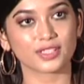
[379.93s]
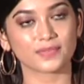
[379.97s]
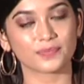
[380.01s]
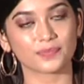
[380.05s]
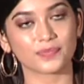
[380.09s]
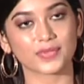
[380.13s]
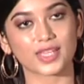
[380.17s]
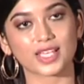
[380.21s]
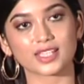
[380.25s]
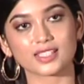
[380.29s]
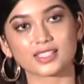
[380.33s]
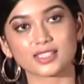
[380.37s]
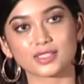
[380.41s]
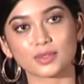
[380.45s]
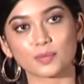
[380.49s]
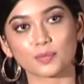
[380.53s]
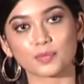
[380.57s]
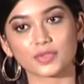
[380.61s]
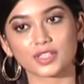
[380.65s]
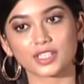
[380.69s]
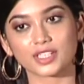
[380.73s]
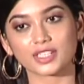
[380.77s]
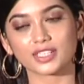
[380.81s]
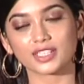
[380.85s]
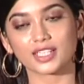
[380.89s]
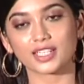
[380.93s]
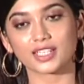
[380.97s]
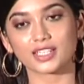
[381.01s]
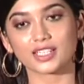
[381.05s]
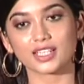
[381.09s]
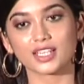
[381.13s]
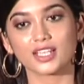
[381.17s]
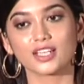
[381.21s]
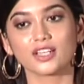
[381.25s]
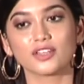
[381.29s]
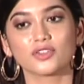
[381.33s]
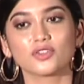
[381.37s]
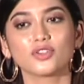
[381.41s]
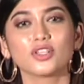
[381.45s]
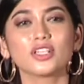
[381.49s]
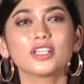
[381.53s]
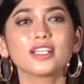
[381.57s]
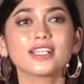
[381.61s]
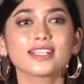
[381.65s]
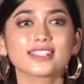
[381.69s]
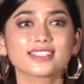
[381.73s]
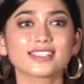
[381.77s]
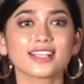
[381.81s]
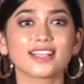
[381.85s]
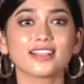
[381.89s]
and that's something that
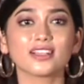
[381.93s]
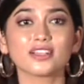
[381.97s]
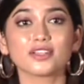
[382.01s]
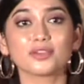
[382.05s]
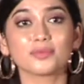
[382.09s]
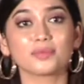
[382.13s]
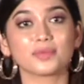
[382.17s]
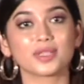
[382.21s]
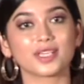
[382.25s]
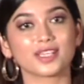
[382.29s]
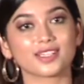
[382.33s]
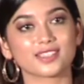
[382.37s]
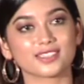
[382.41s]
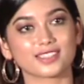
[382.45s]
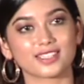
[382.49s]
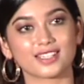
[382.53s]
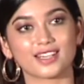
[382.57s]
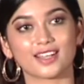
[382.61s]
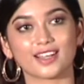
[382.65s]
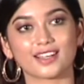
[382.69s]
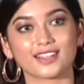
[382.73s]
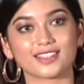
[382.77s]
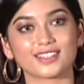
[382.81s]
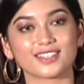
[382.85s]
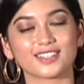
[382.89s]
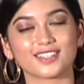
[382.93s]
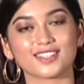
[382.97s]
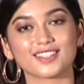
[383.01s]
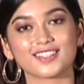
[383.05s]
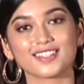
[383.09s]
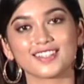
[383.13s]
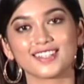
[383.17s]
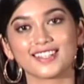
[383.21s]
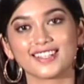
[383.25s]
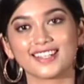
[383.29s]
really excited me as an actor.